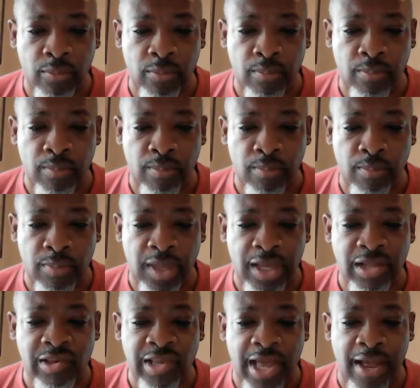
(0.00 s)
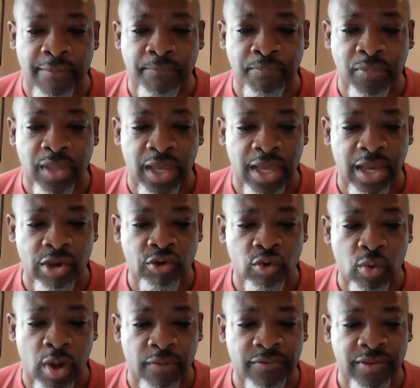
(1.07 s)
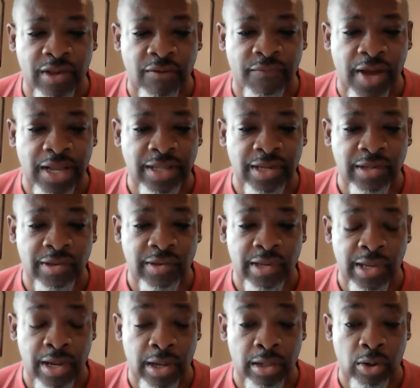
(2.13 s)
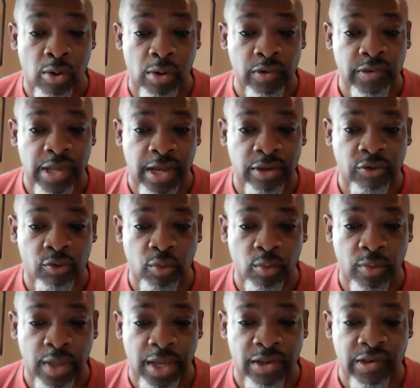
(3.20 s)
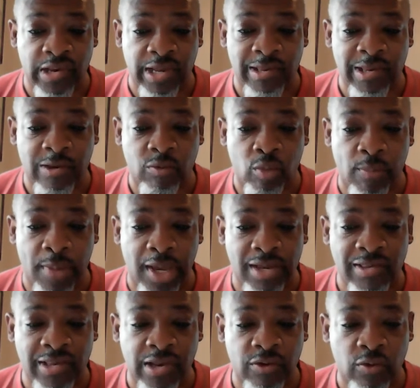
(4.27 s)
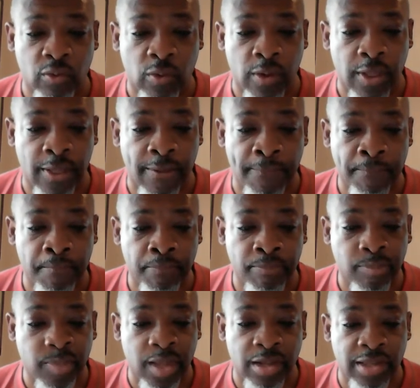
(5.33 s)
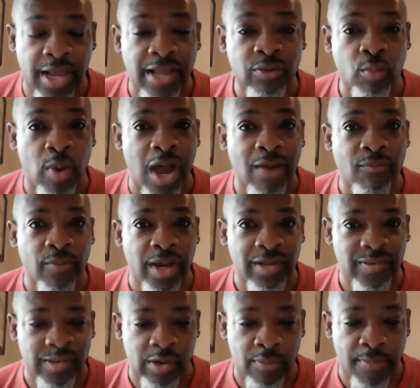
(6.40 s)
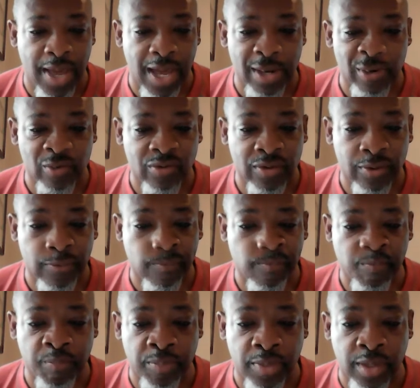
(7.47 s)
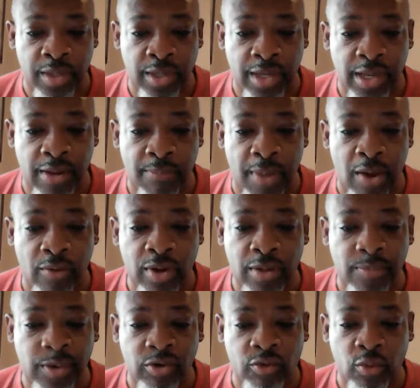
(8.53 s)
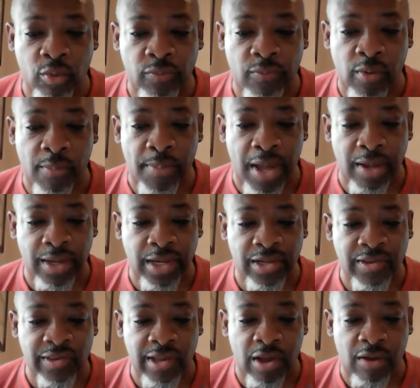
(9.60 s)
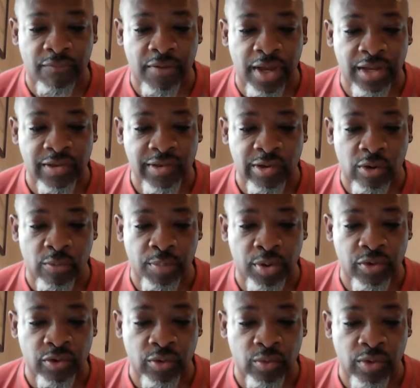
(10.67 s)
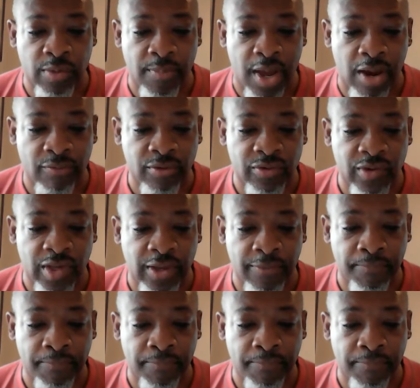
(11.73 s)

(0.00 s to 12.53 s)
means that the issue of self-identity alongside truth and justice remains central. That's why race still matters. Can America be truthful about itself and still pursue democracy?